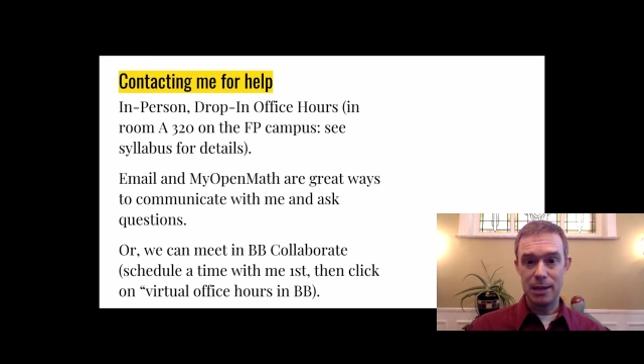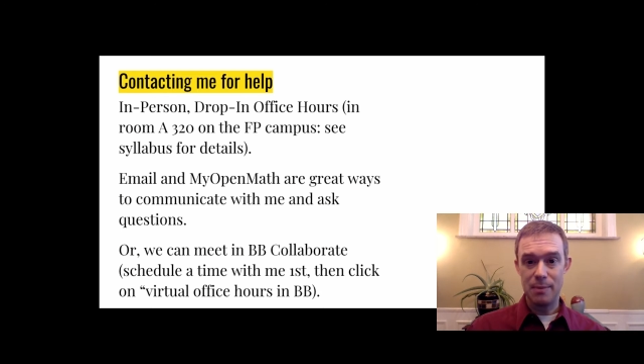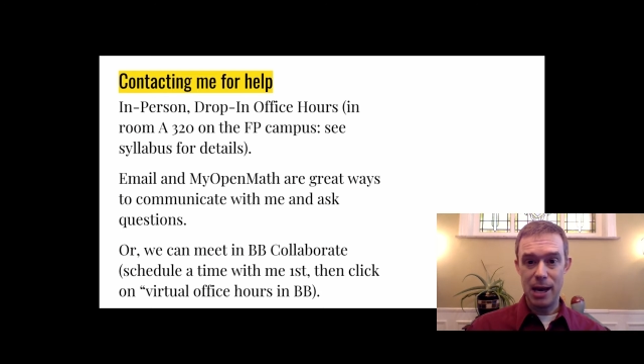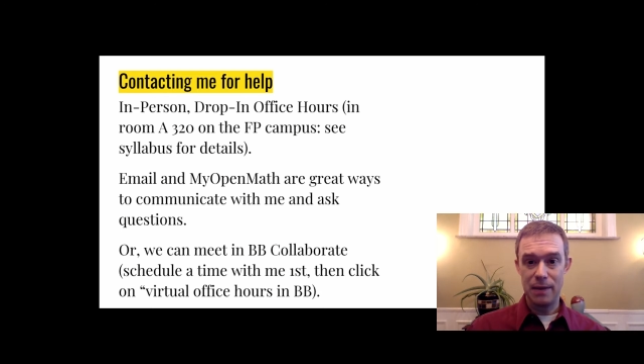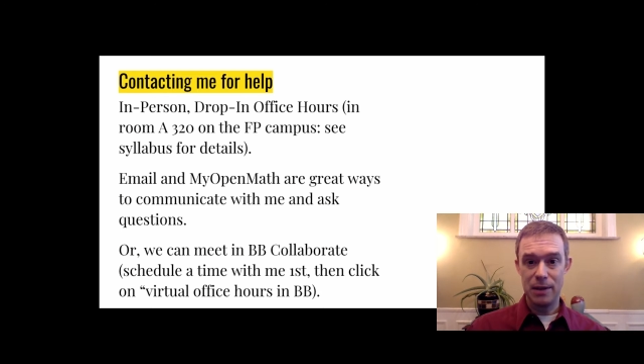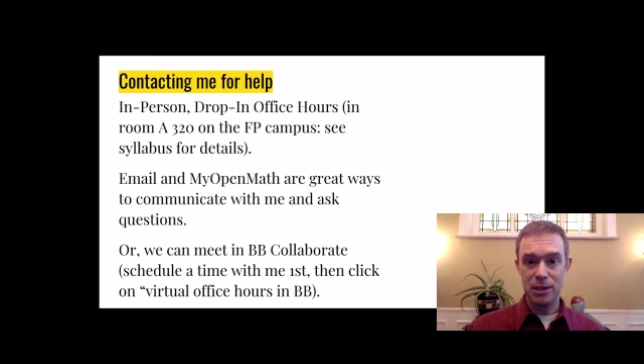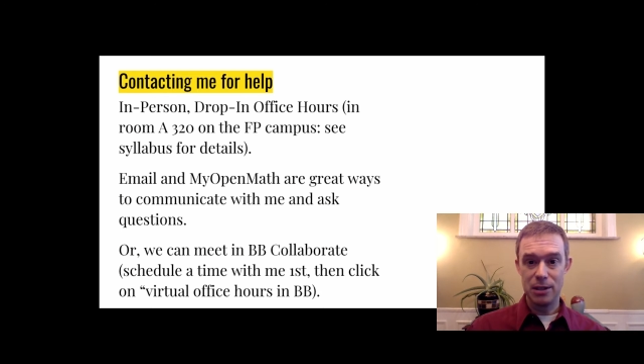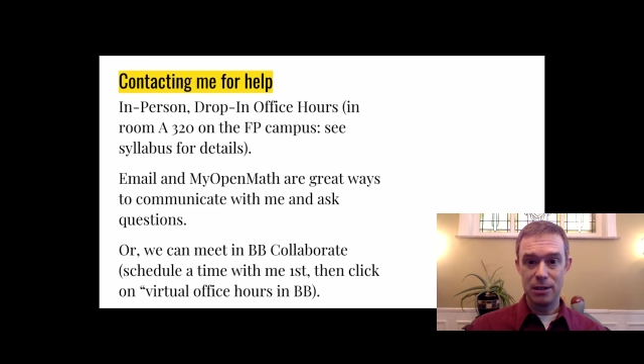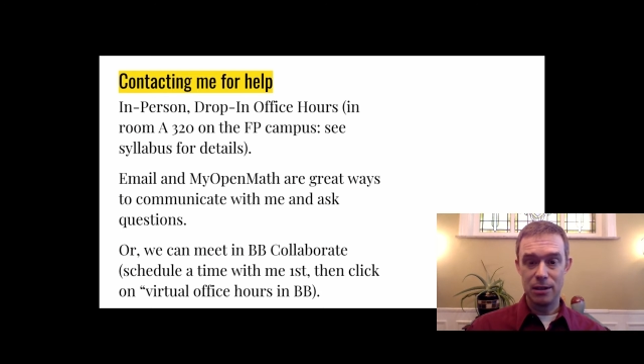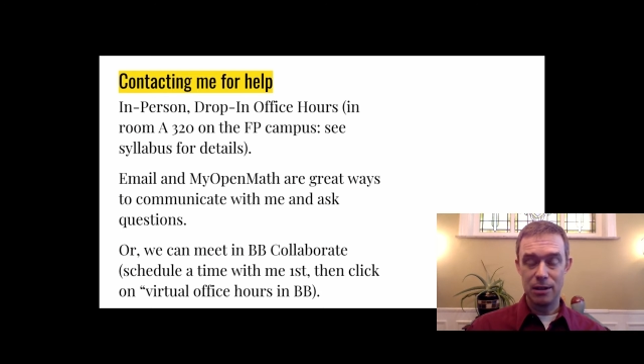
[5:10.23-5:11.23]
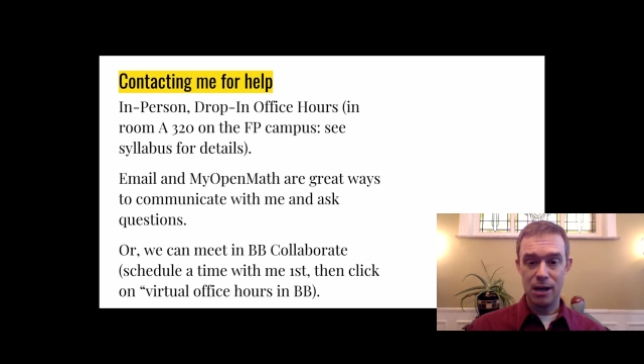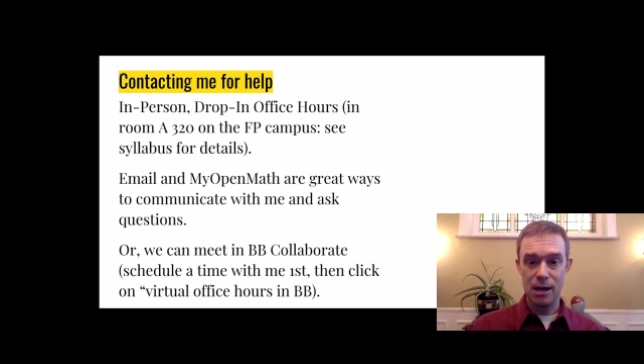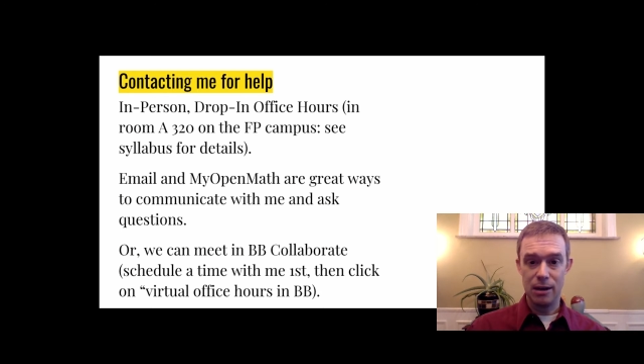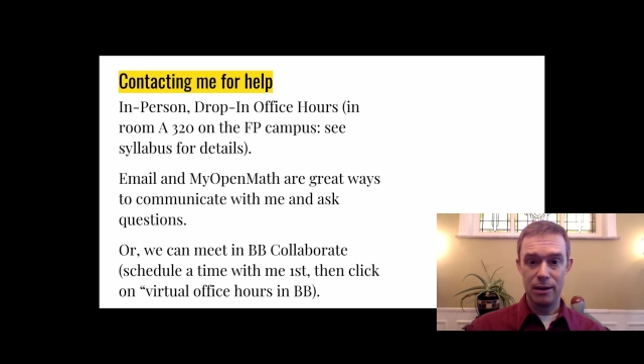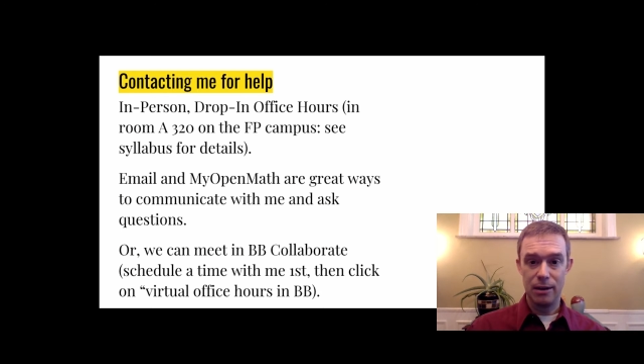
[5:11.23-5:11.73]
the math that you're
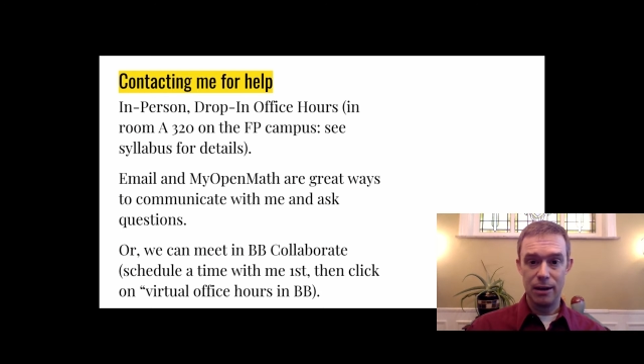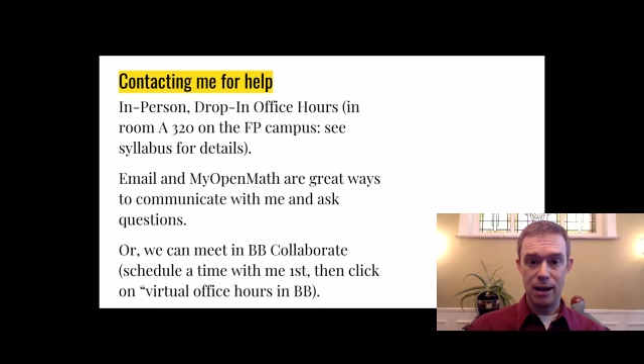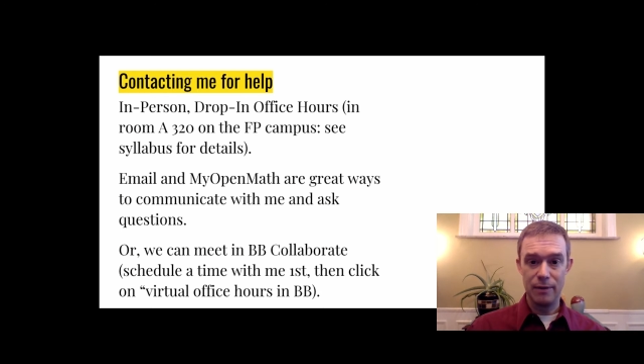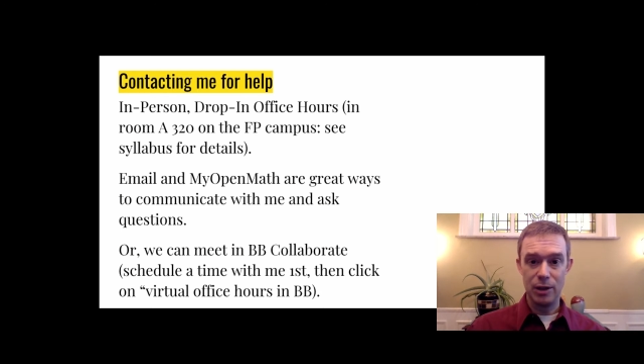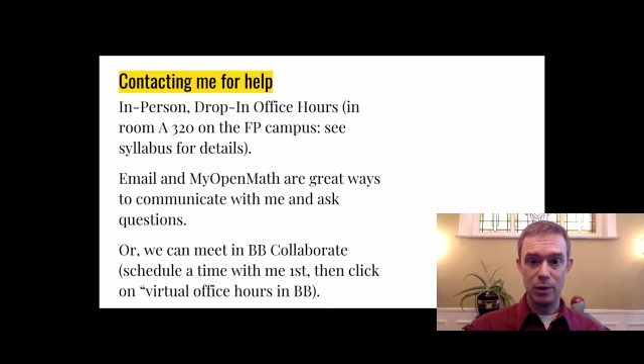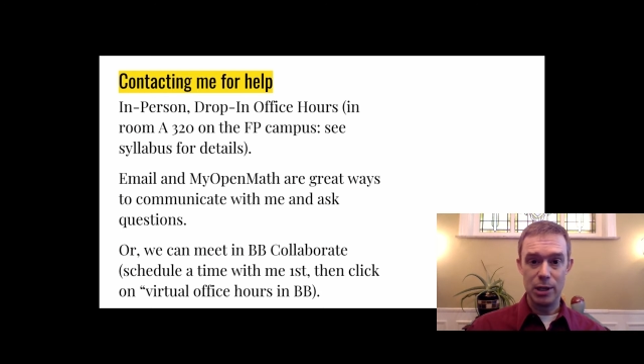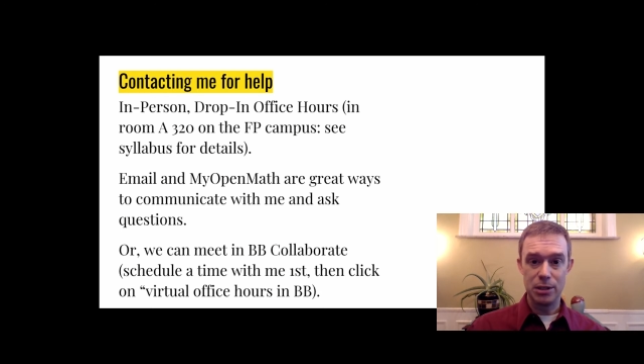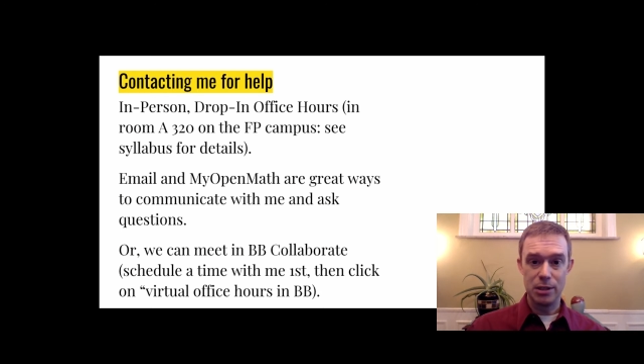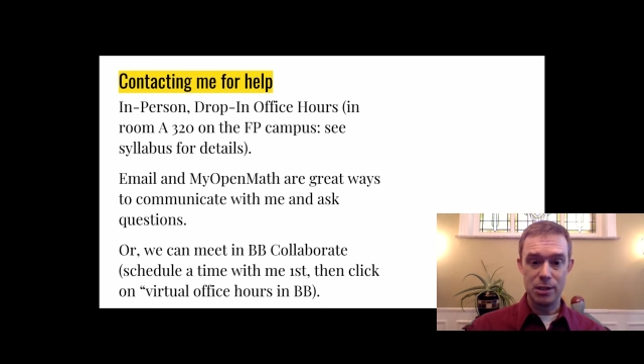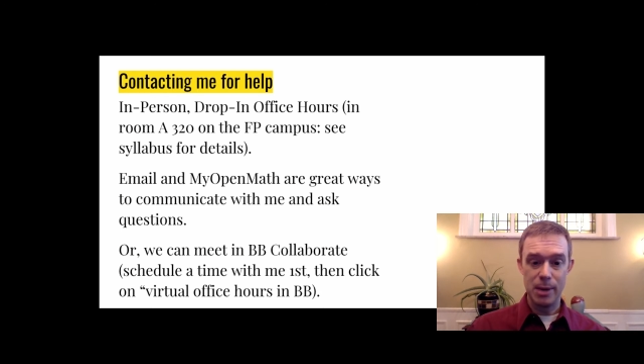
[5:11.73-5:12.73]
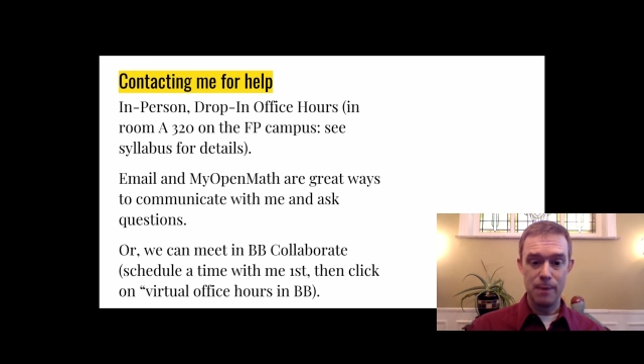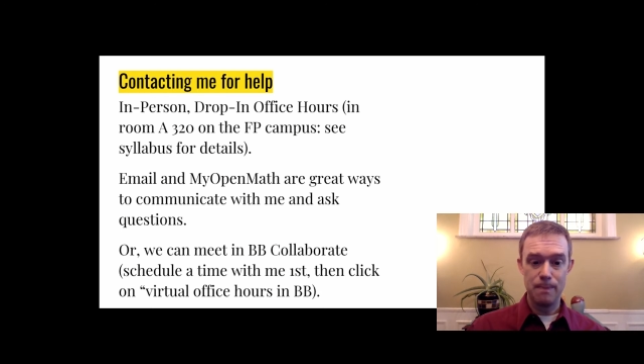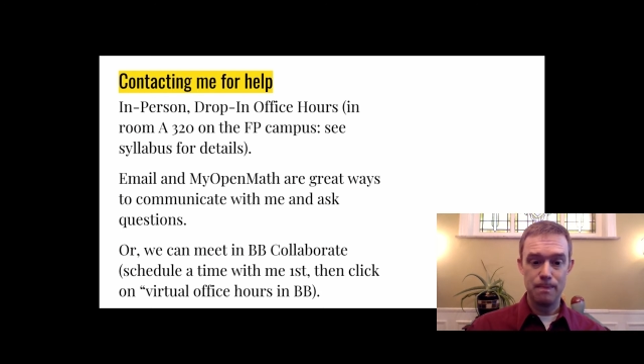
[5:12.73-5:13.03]
having questions about.